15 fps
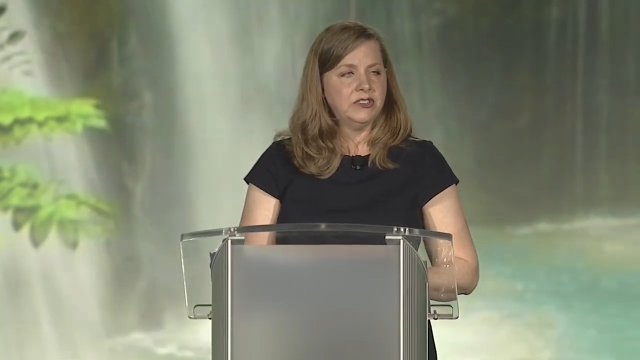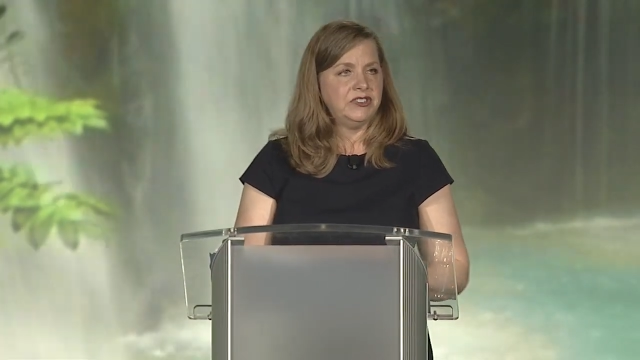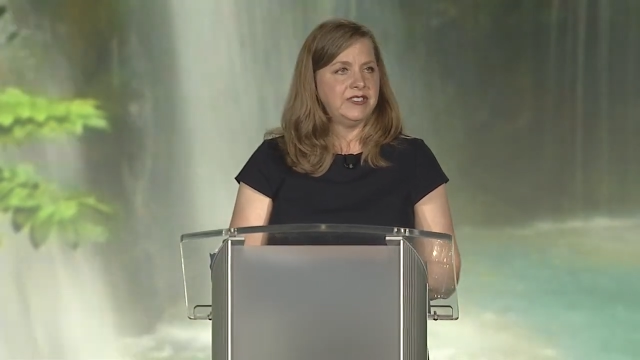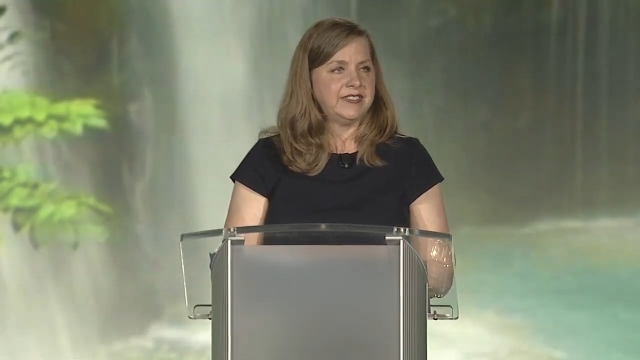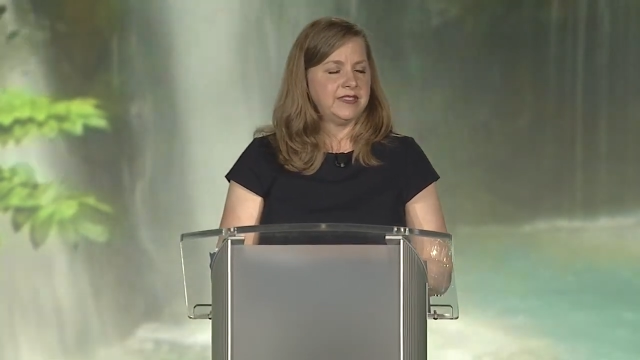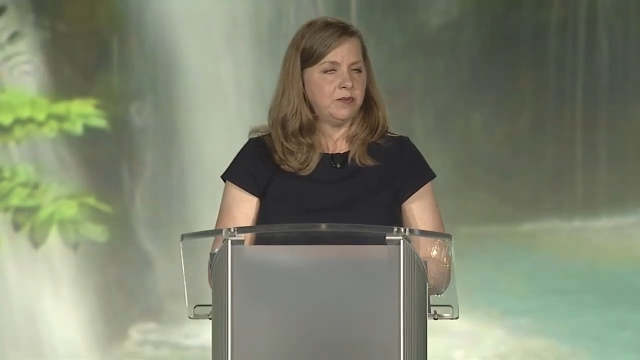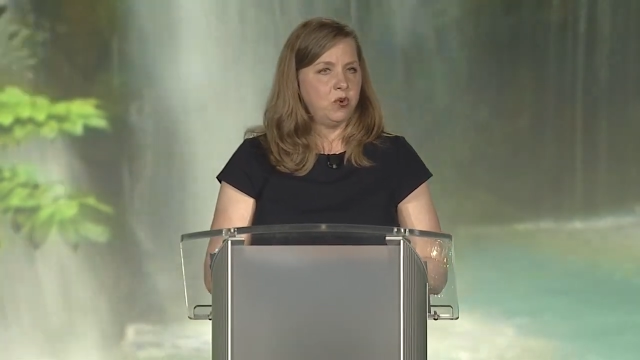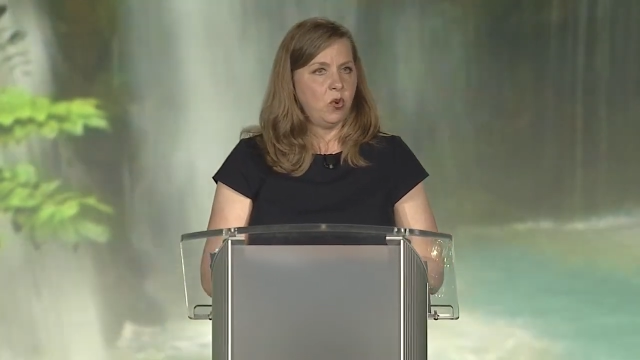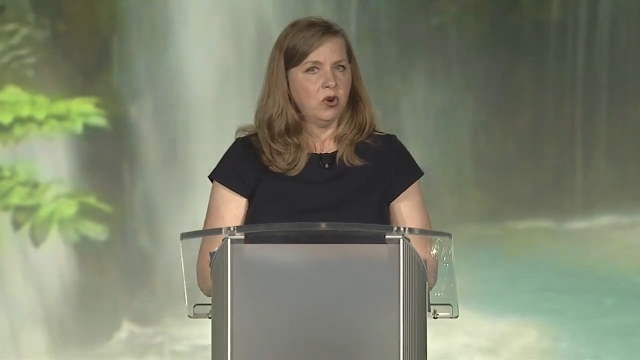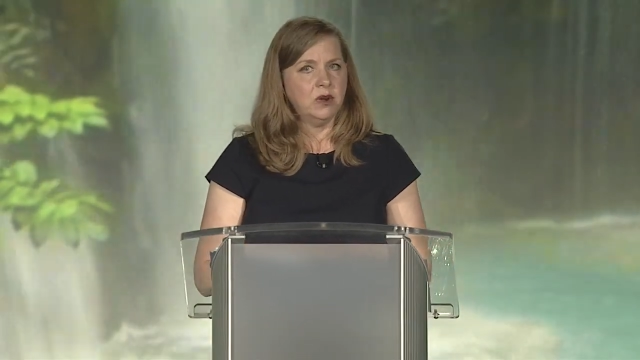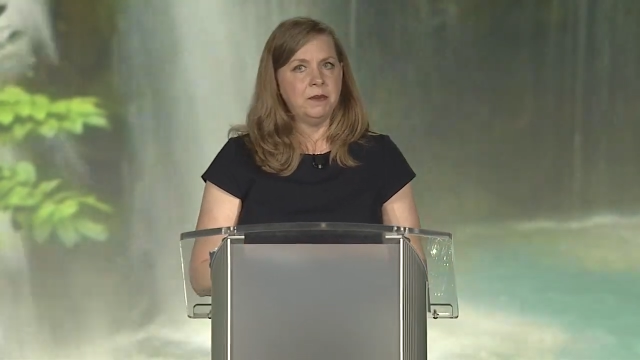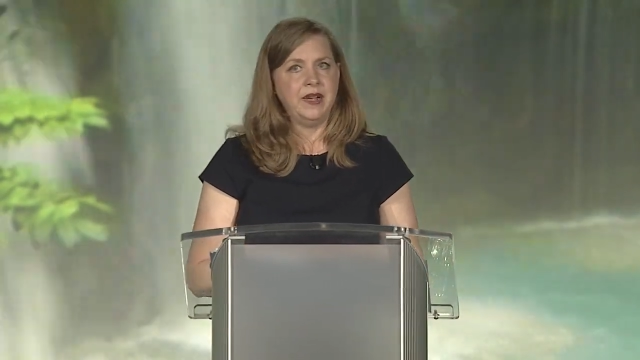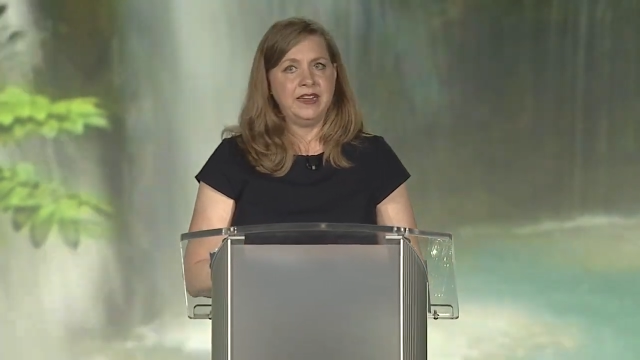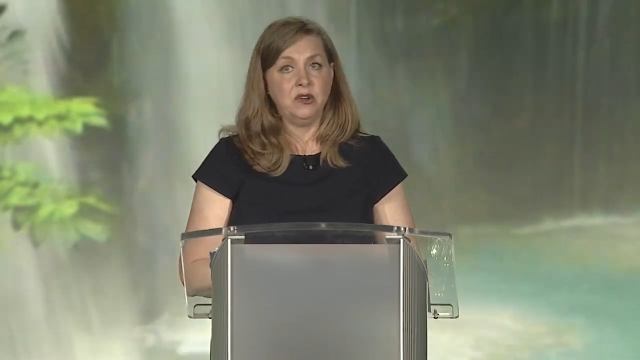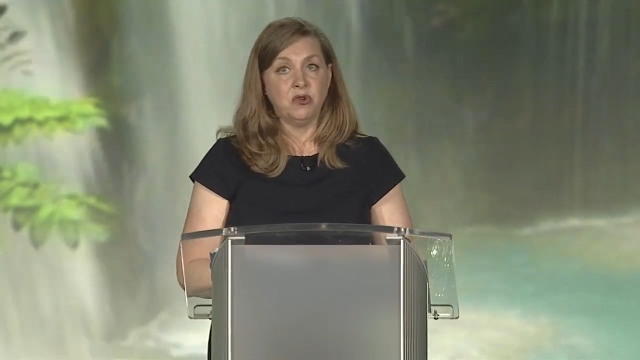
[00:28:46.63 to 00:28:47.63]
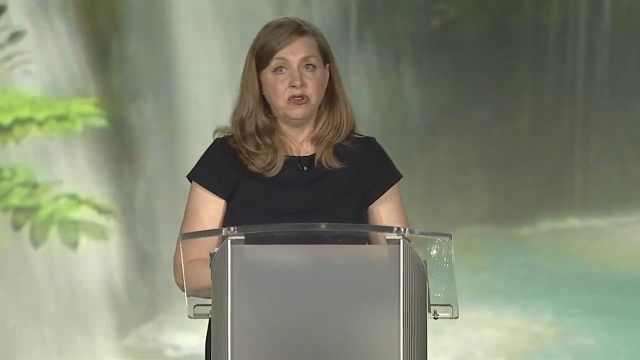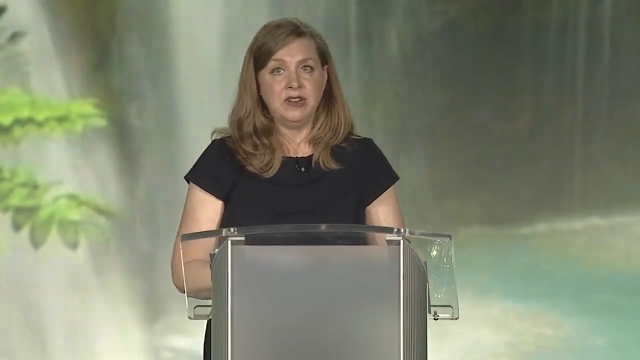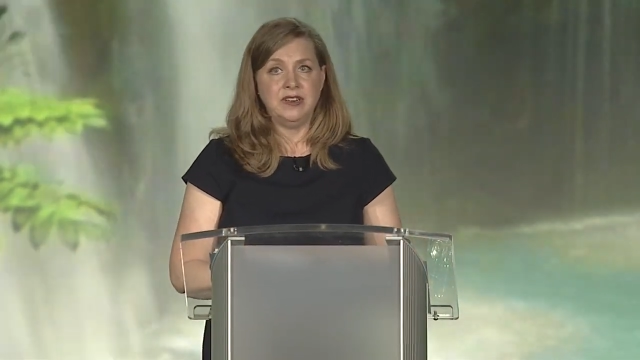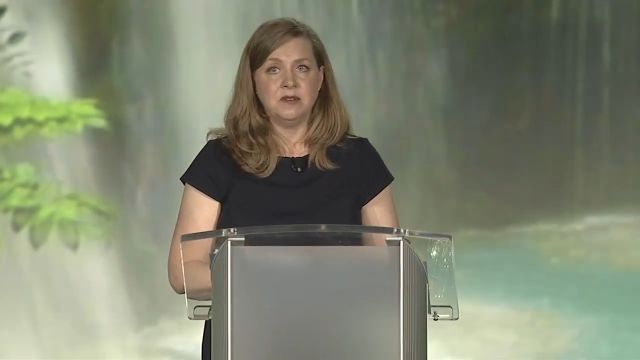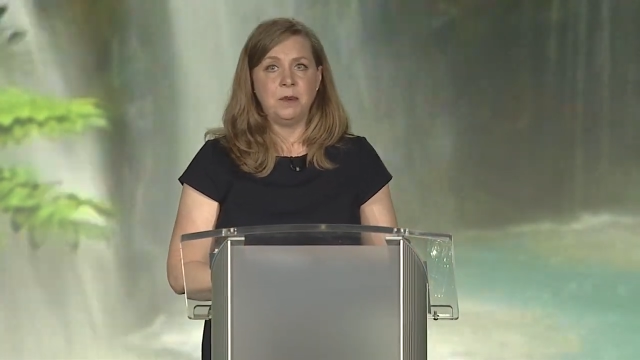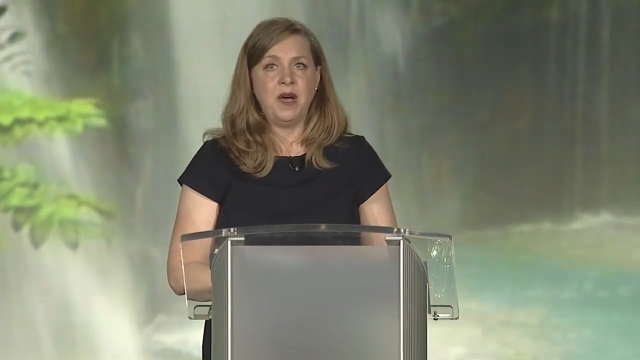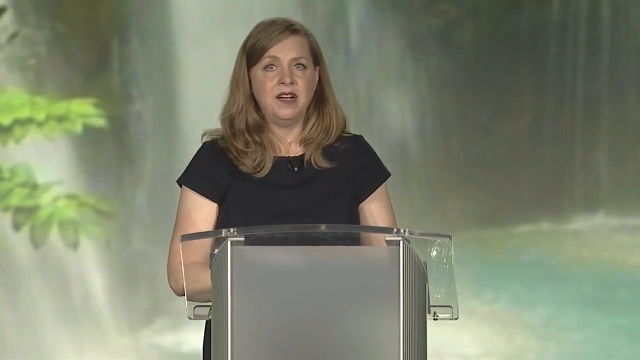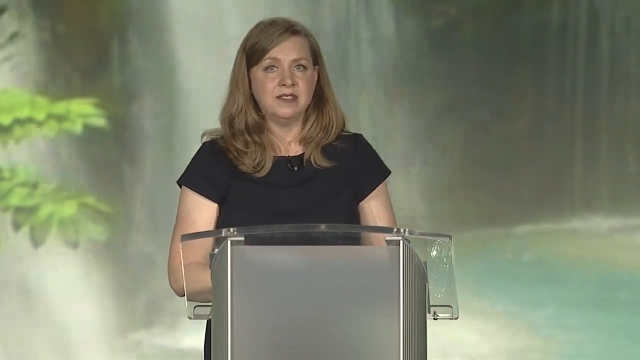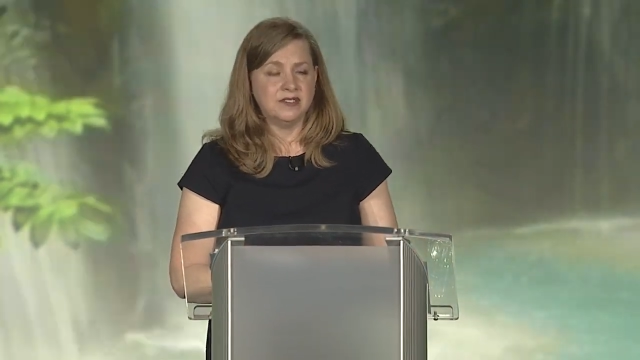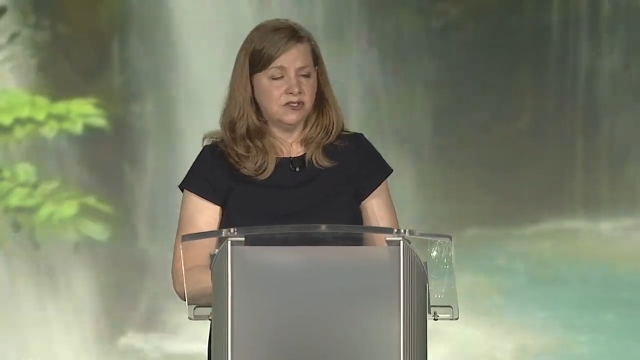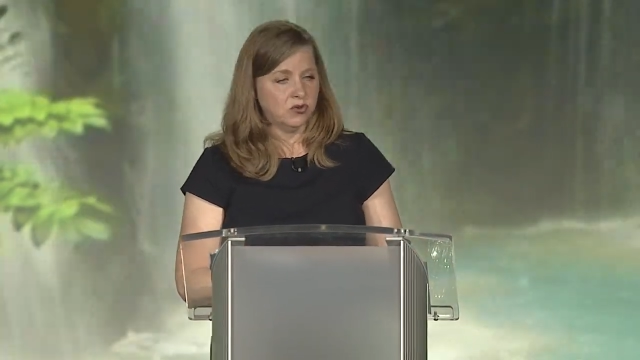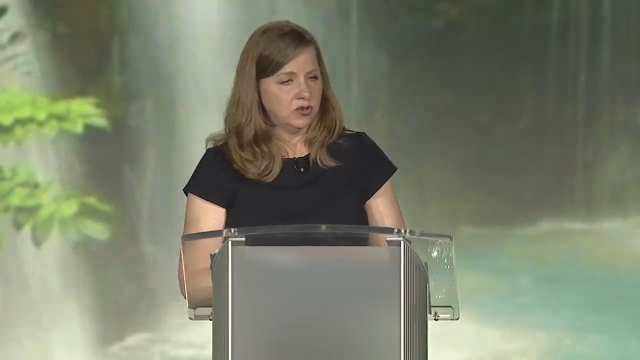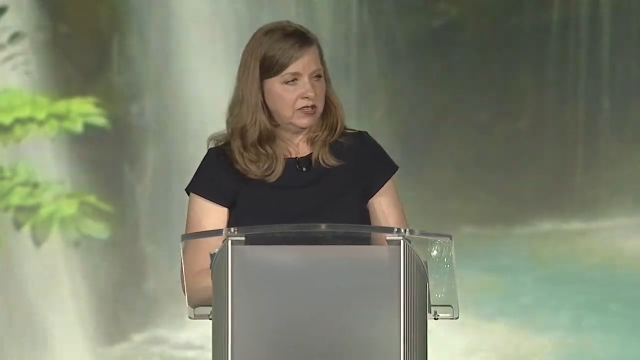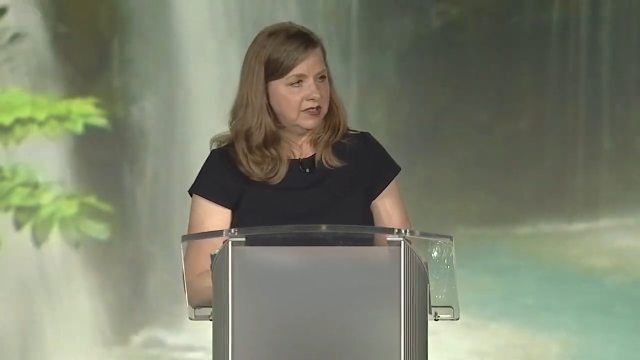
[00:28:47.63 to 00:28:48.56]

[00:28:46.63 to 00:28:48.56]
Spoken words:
to support minority depository